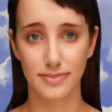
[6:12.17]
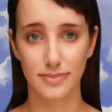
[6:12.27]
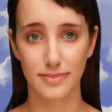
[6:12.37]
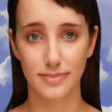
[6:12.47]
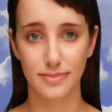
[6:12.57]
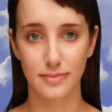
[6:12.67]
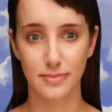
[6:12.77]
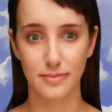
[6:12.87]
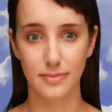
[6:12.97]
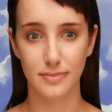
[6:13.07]

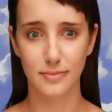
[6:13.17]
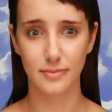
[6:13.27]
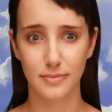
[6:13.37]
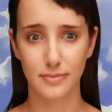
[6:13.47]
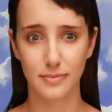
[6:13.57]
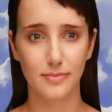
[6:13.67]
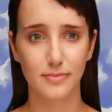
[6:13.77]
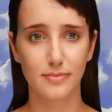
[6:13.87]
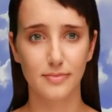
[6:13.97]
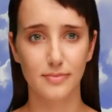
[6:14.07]

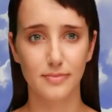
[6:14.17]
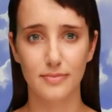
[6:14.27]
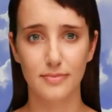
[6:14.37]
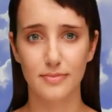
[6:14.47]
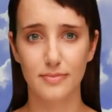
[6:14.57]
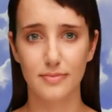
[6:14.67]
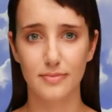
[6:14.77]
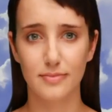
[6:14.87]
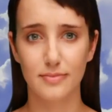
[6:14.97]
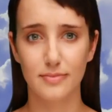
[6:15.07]

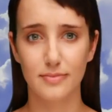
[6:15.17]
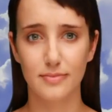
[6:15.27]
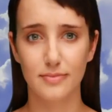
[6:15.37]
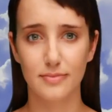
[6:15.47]
Nobody speaks.